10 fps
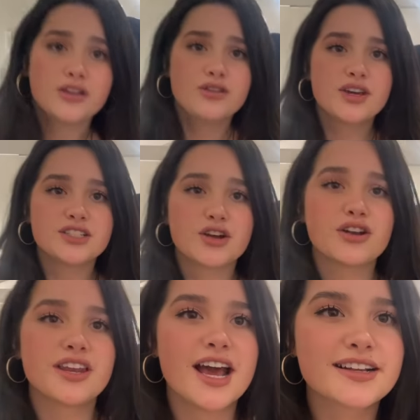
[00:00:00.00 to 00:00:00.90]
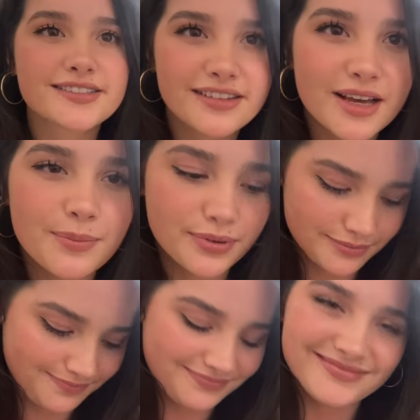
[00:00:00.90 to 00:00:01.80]
You get to go to the next clip.
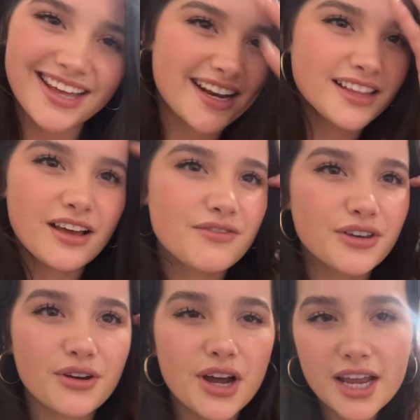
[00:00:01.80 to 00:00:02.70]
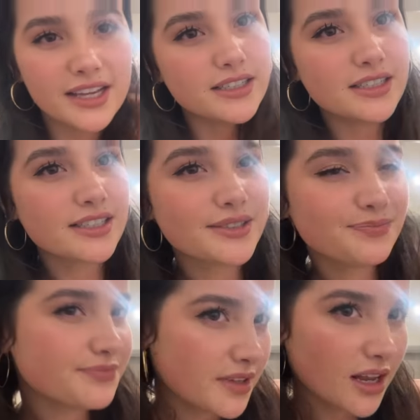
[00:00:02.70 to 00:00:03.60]
And I love you. And
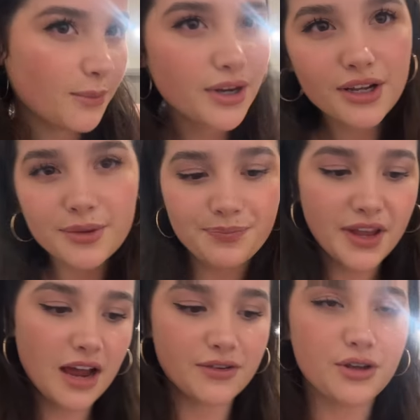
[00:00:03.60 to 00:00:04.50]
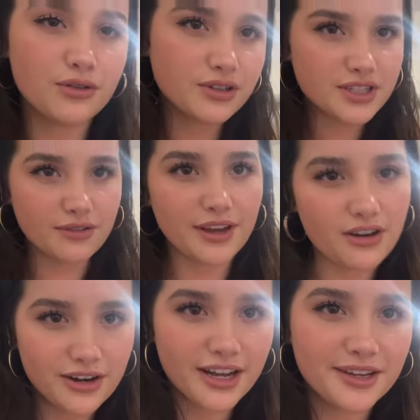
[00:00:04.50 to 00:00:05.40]
I'm going to have a cute little self-care
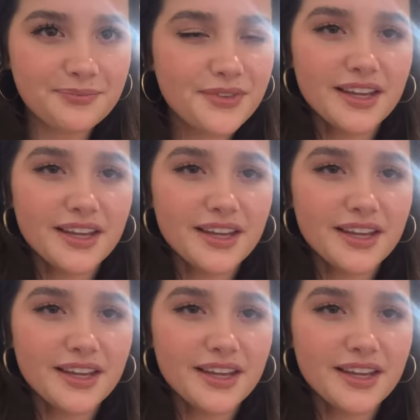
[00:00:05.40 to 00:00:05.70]
night.